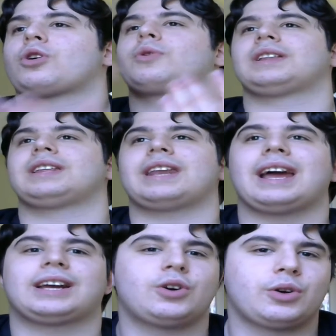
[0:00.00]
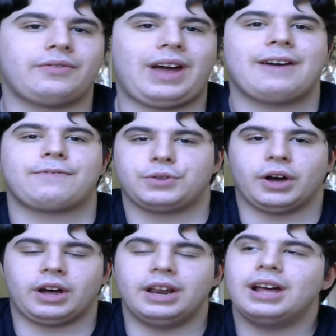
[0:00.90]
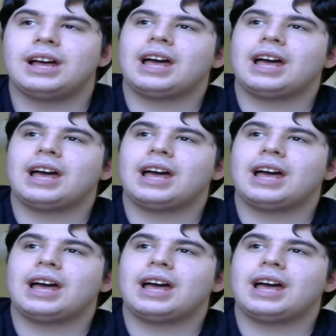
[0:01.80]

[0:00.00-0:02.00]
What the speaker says: quickly than I could have ever done.